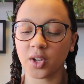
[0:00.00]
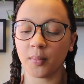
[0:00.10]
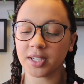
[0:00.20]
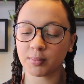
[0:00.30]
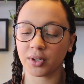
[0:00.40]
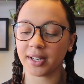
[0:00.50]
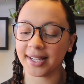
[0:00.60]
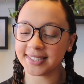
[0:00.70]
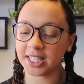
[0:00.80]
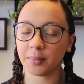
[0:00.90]
so much more
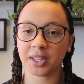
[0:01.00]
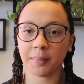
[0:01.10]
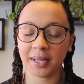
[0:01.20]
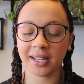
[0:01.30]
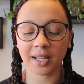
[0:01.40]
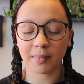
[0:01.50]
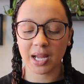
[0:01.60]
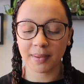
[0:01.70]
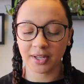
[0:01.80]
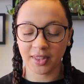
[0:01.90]
nicely with the pink in
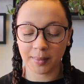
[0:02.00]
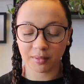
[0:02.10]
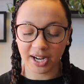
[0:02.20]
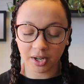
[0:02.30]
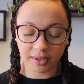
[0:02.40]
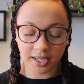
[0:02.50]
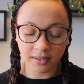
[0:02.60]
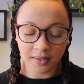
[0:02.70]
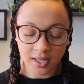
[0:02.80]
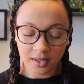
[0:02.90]
my opinion than a bright green.